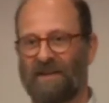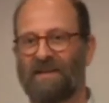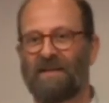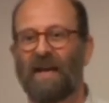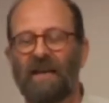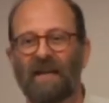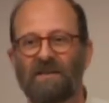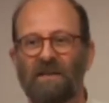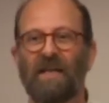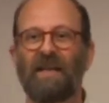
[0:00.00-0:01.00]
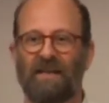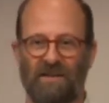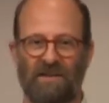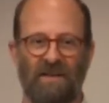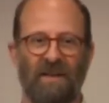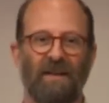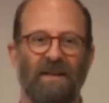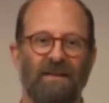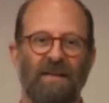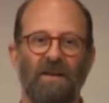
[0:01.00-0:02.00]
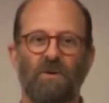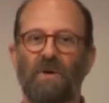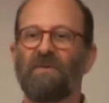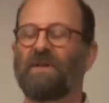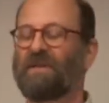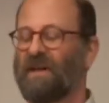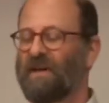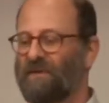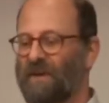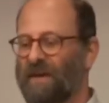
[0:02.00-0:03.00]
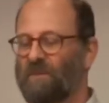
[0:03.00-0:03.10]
He gets liens, the equivalent of